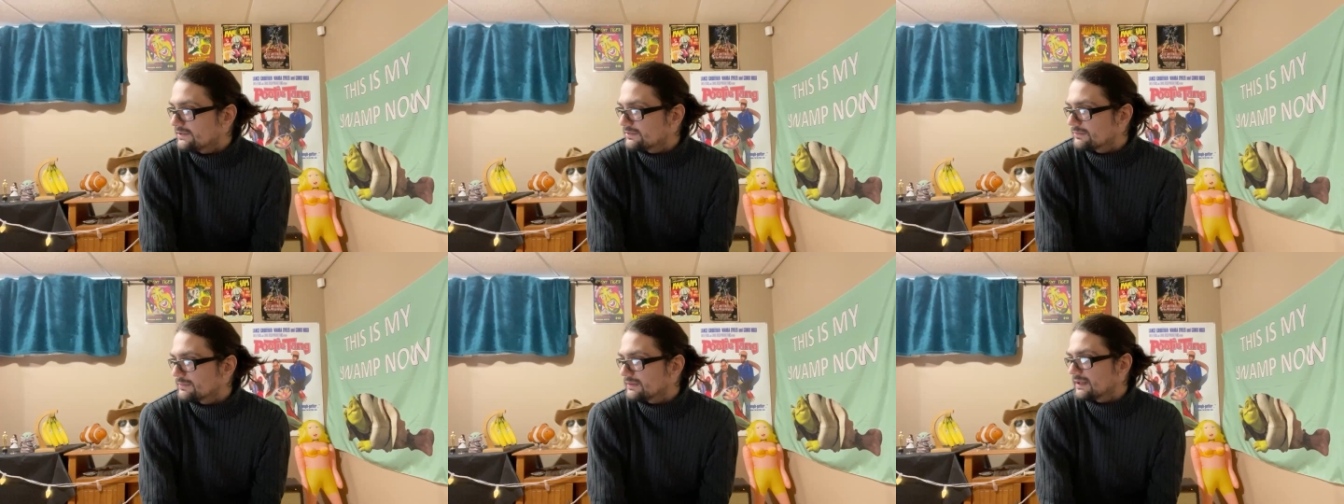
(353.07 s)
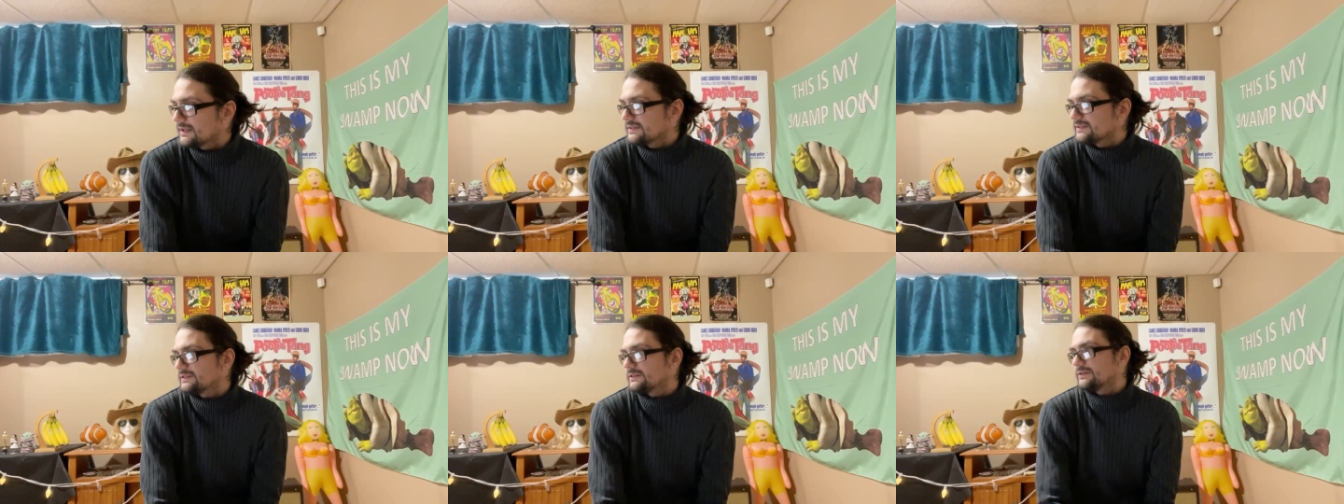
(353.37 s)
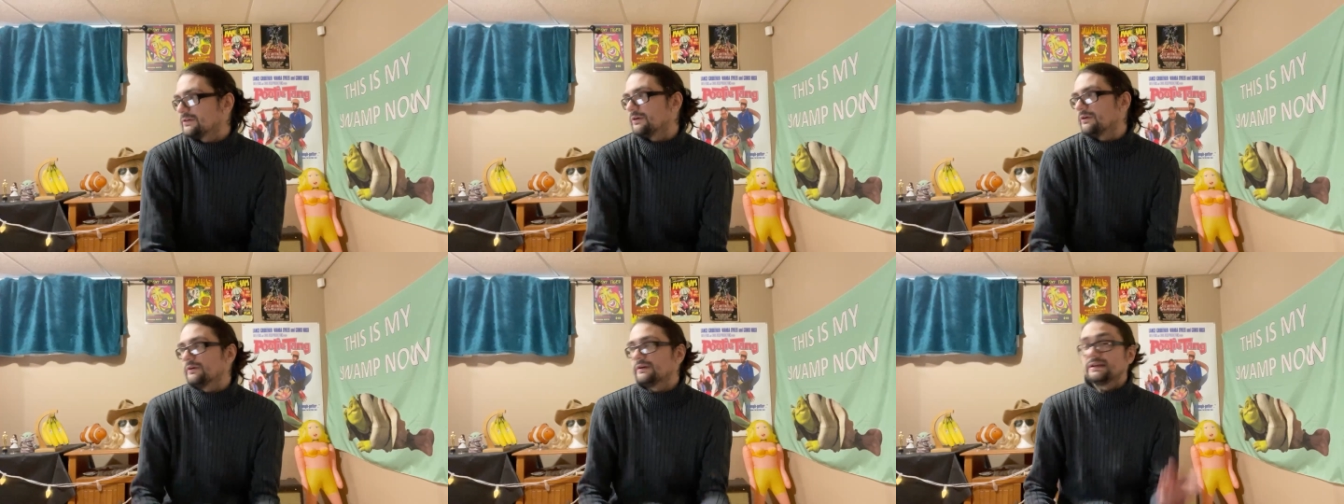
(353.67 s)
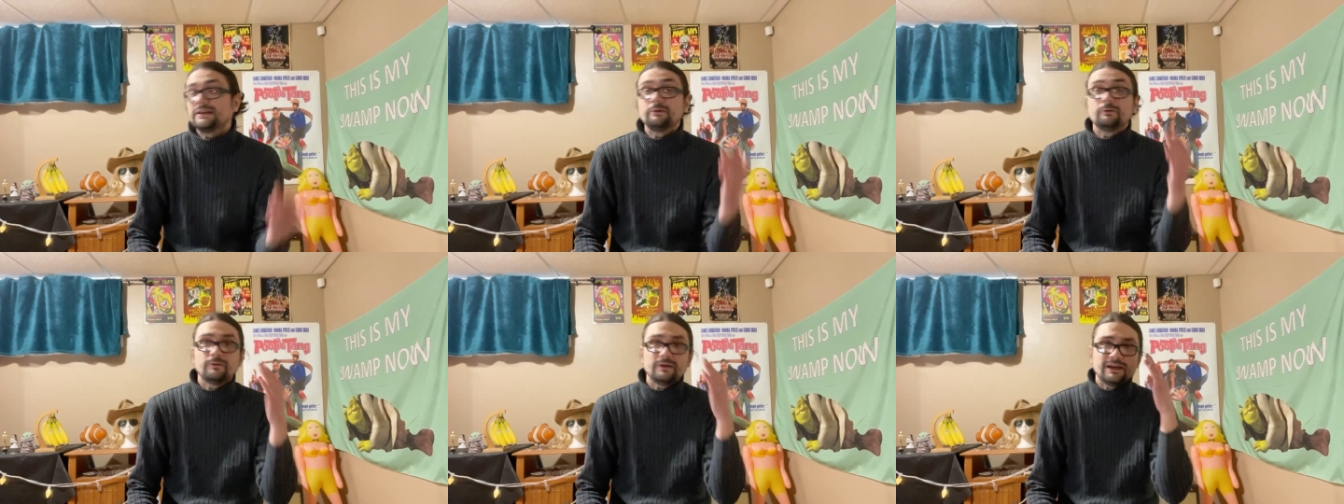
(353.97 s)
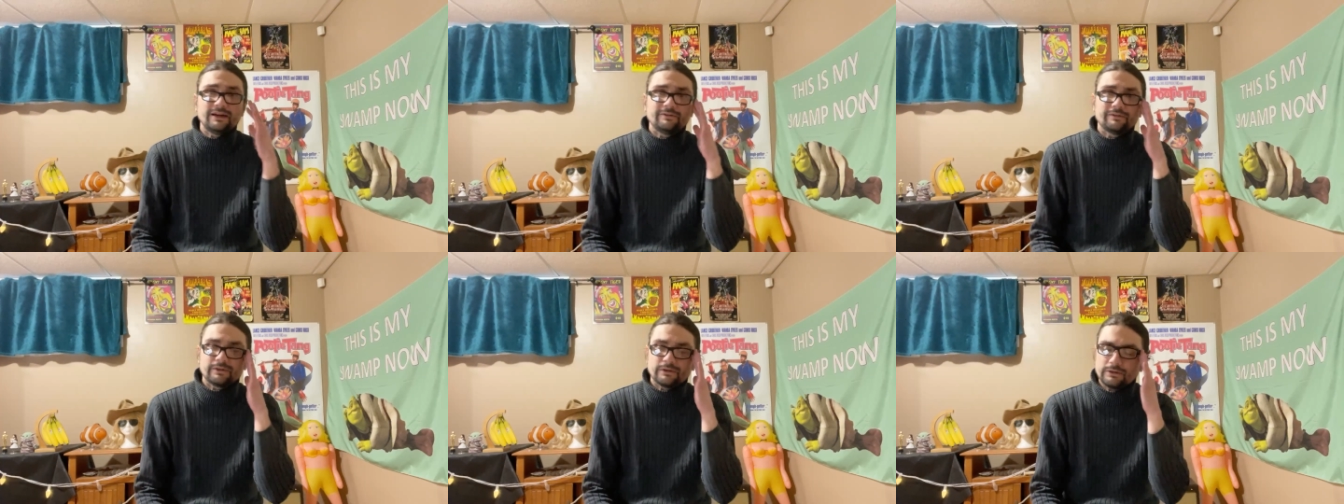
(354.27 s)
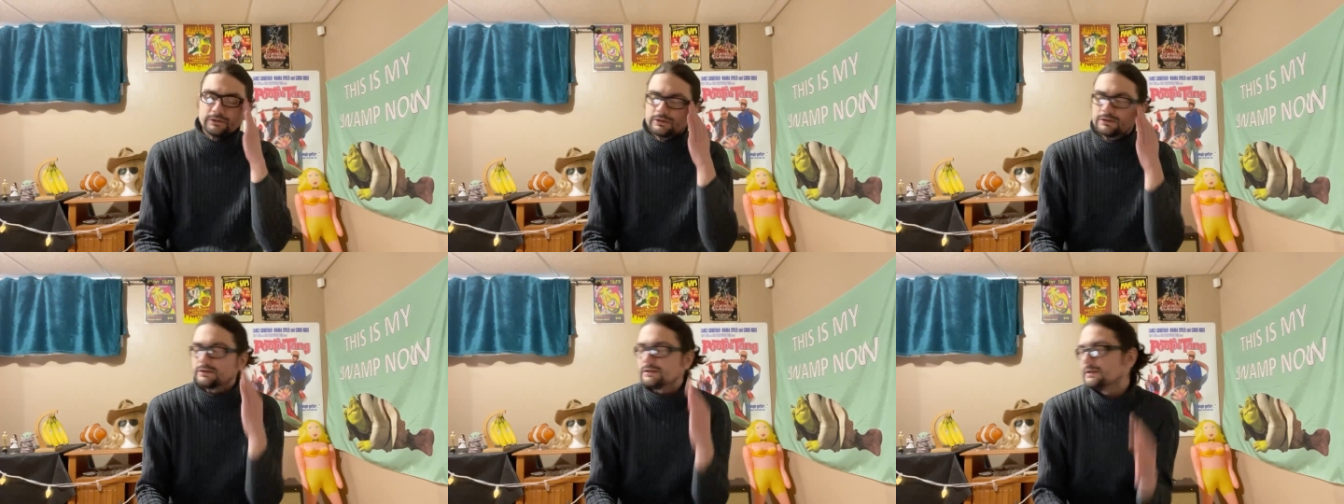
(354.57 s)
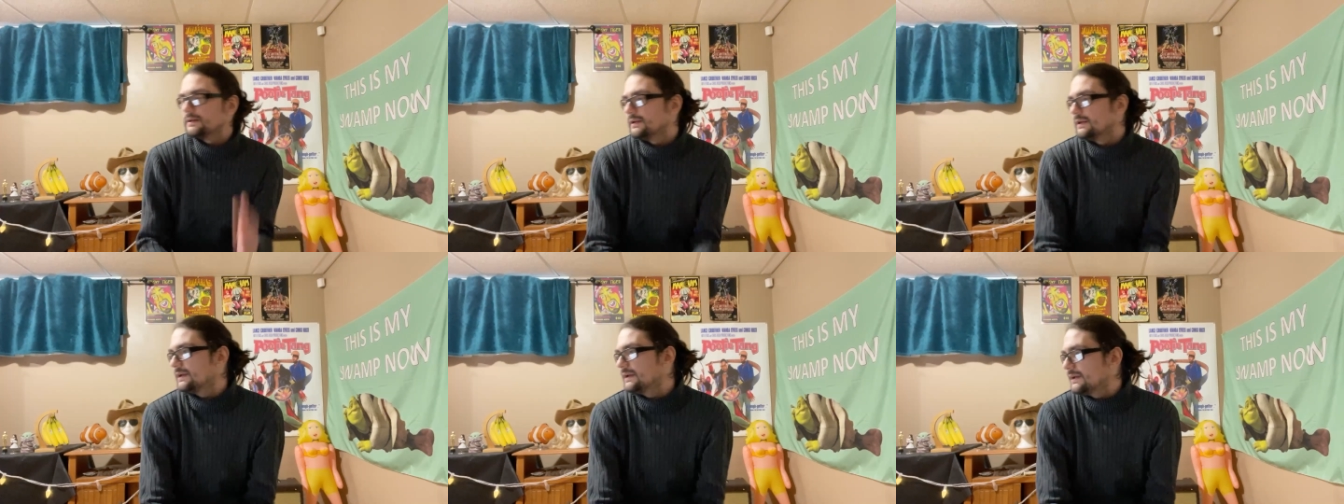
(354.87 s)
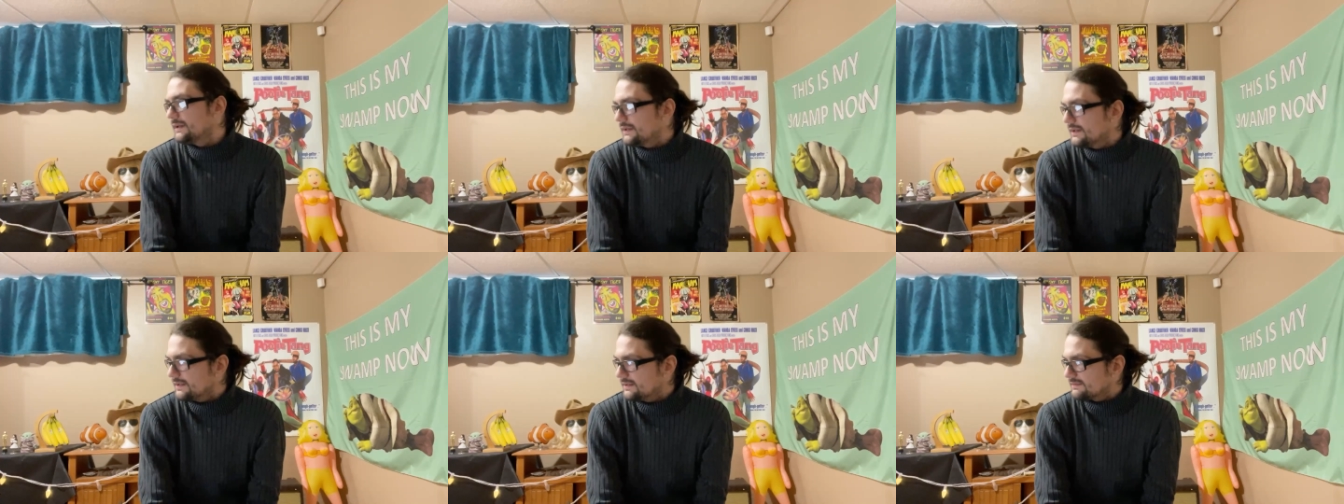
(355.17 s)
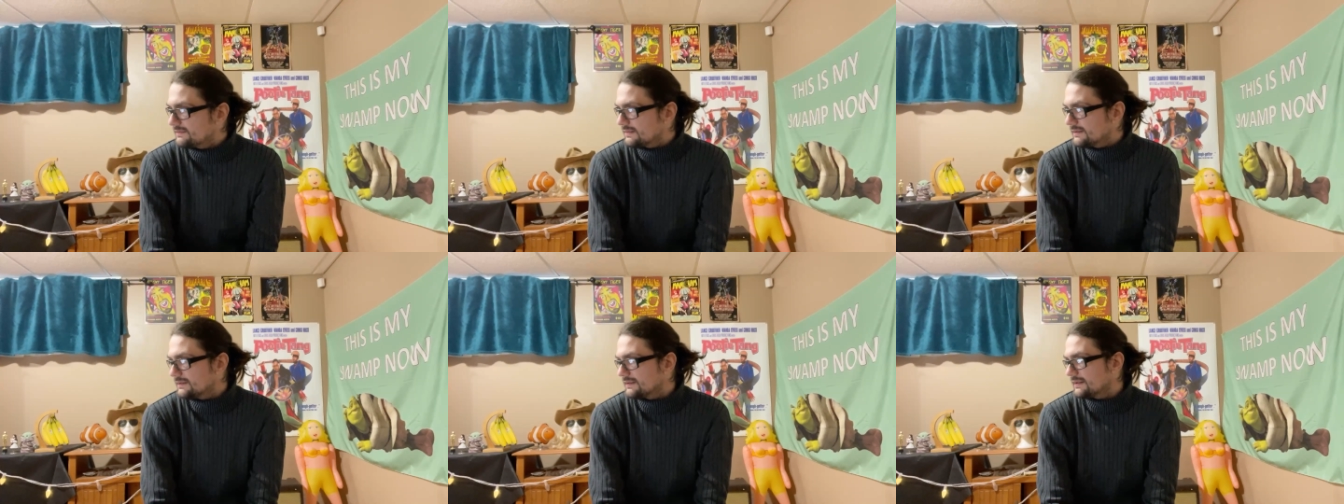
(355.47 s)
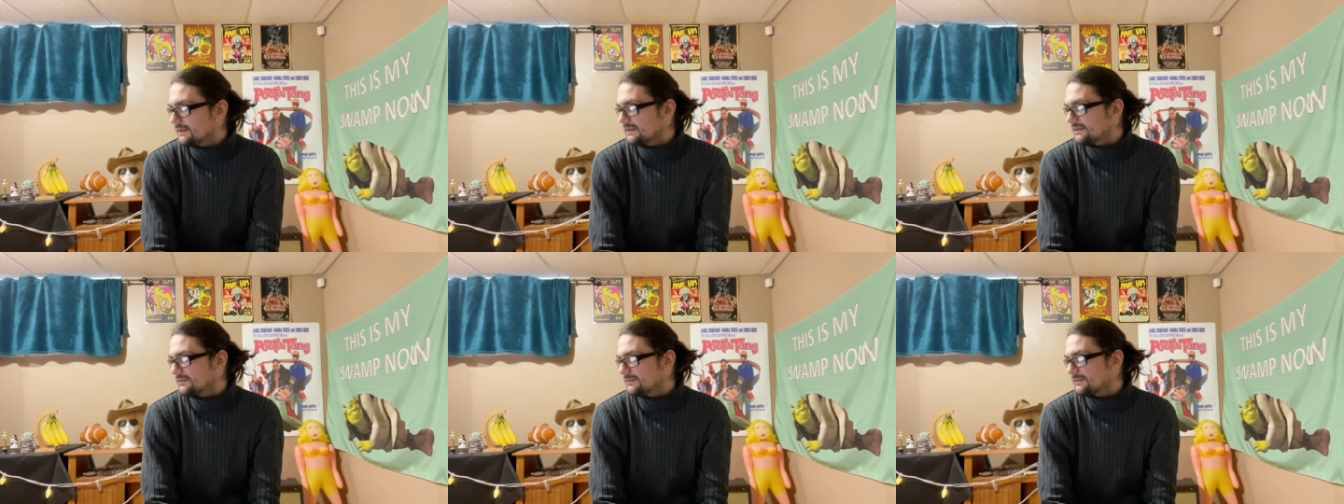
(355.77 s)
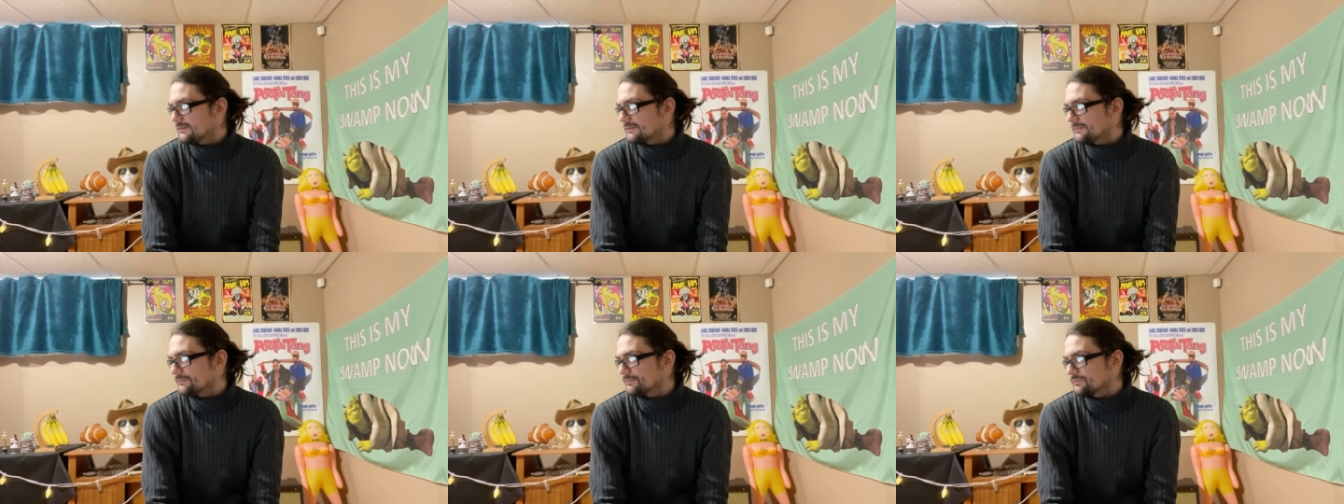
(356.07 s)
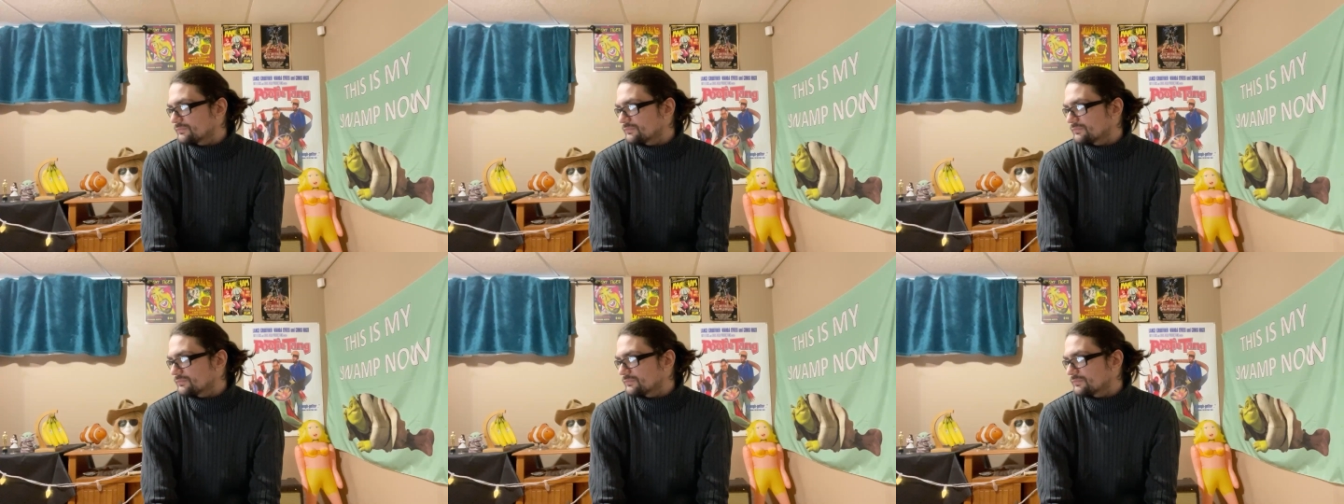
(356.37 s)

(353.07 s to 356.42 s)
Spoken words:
So we got Sigourney Weaver is in this.